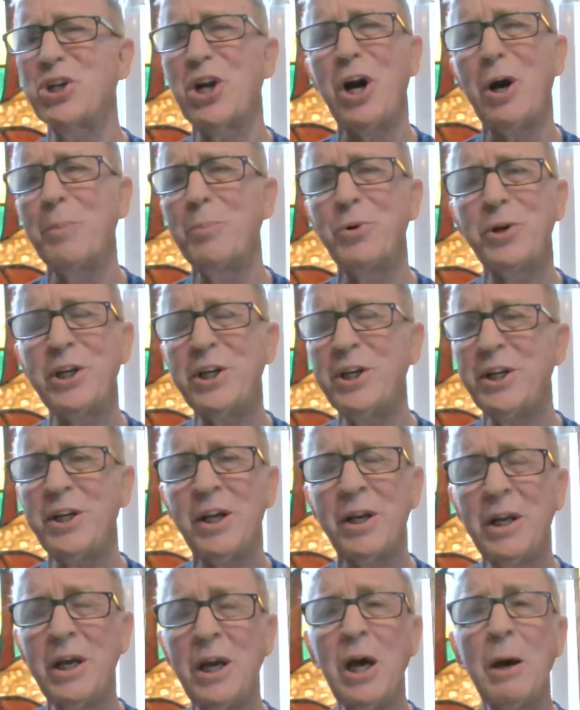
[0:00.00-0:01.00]
job reading
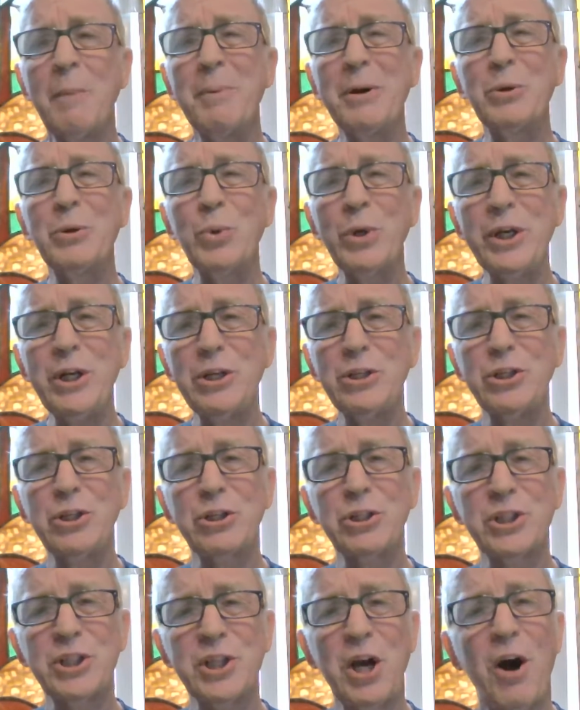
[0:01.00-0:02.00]
it, but read it
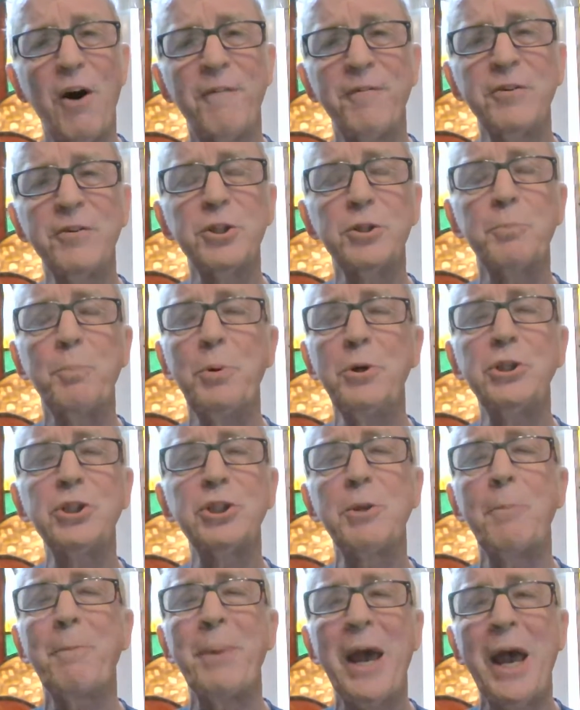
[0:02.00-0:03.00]
yourself. Let's put
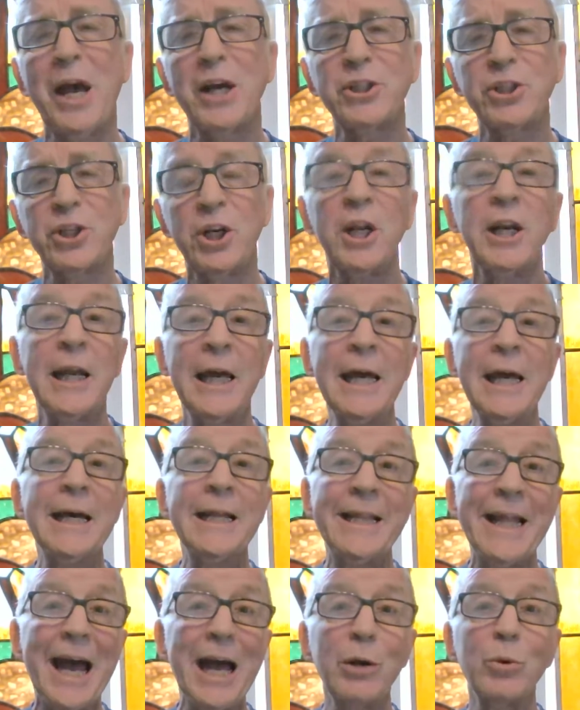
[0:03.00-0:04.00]
some passion in.
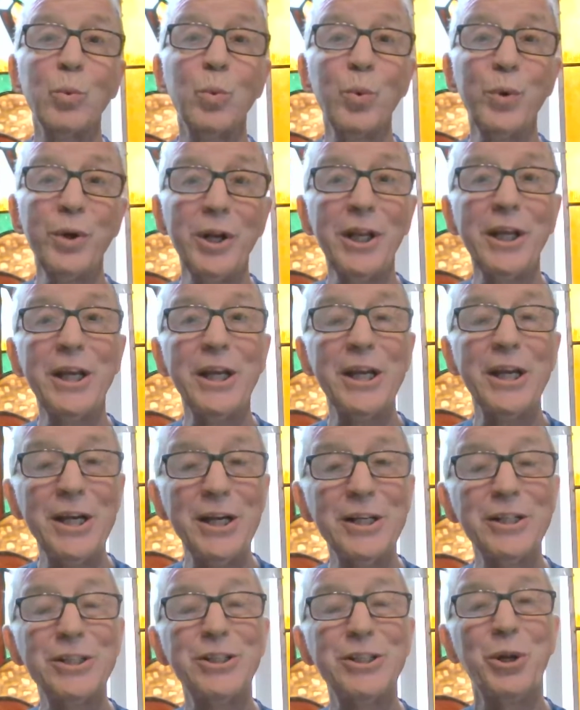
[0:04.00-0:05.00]
That really
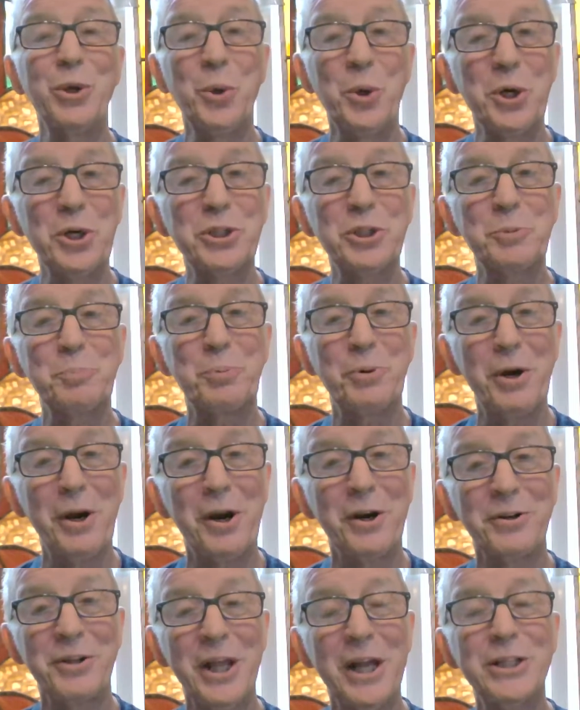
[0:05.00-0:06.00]
is the Lord's
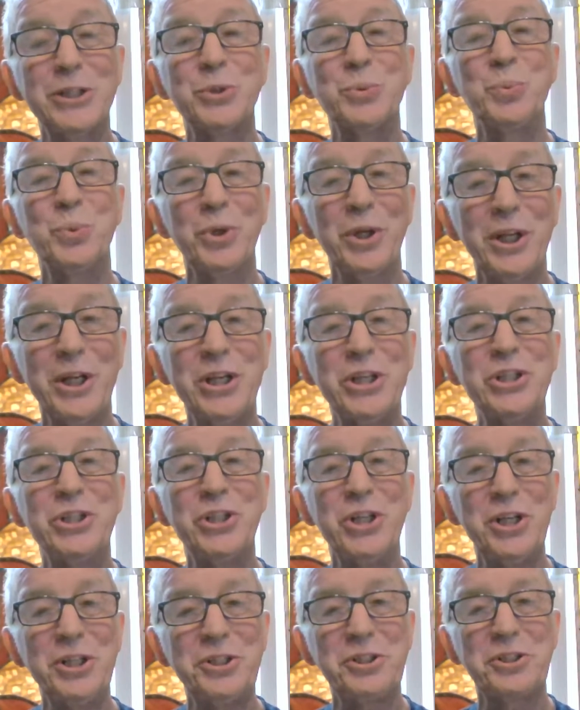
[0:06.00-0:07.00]
Prayer. That's really
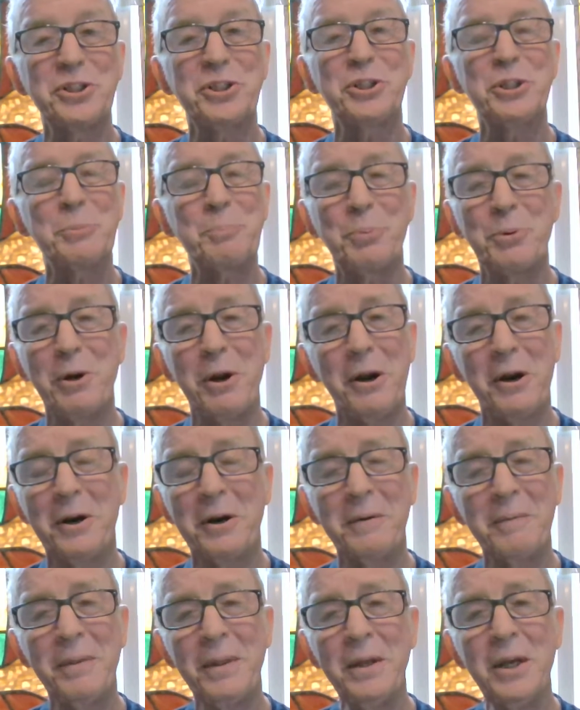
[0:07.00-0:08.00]
Jesus'
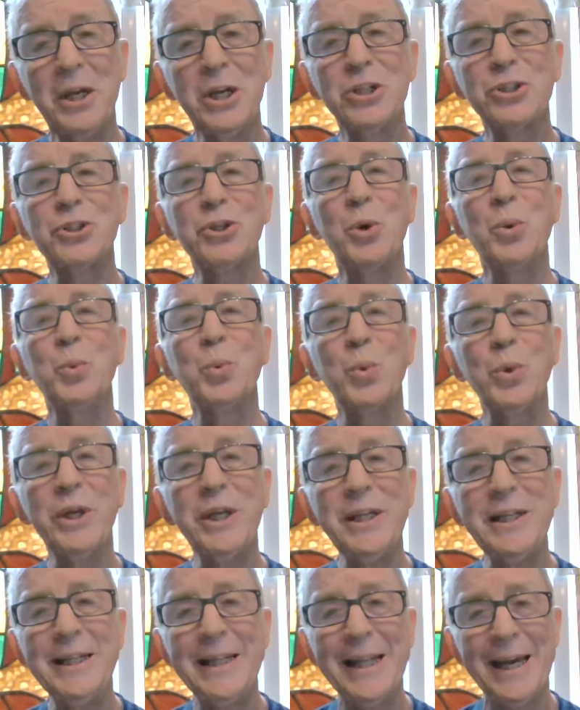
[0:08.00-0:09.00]
prayer. So
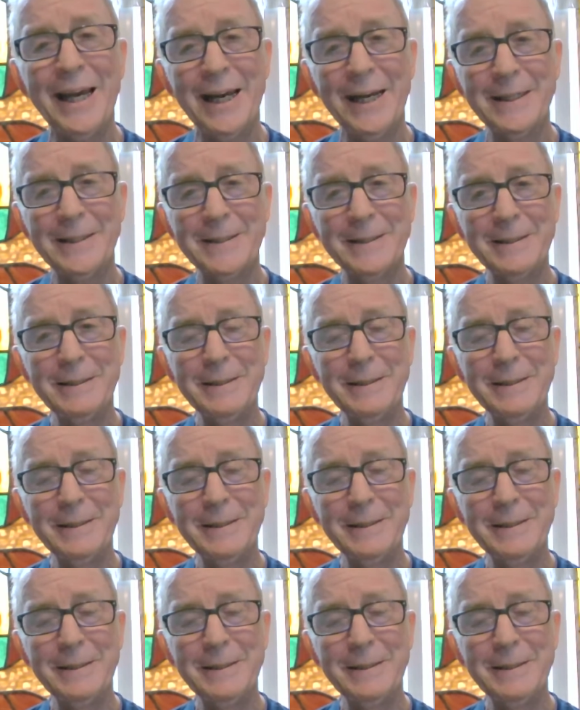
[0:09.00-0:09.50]
read that